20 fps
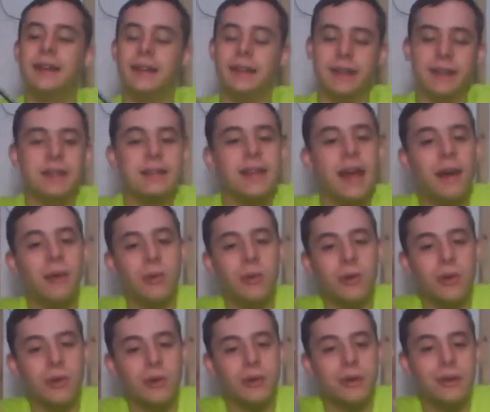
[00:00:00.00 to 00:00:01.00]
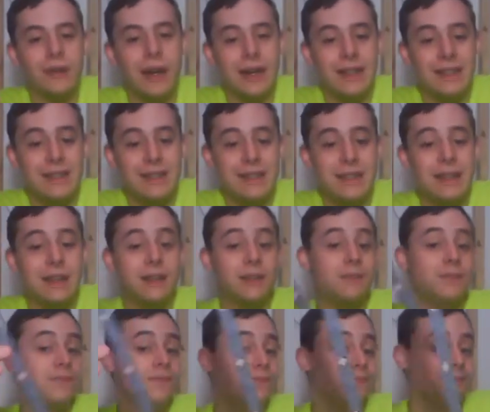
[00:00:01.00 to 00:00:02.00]
This I won't go into great detail.
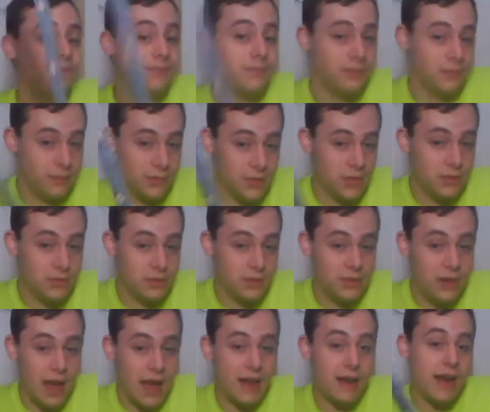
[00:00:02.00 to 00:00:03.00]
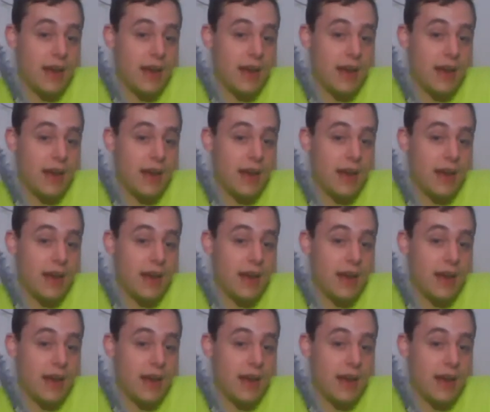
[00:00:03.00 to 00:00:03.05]
Due to that,